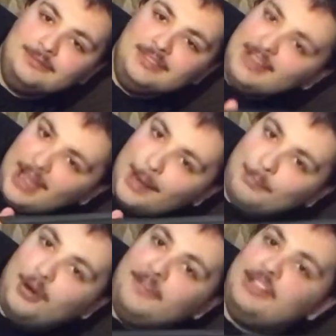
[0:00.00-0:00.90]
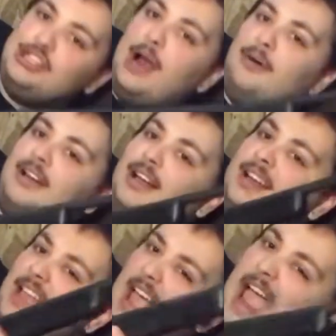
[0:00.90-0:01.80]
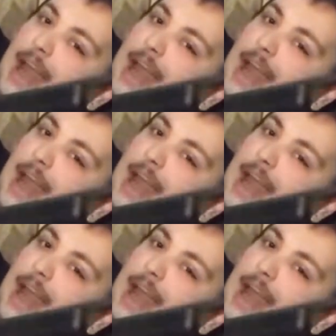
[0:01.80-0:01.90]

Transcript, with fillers: You got a perfect shower gun and a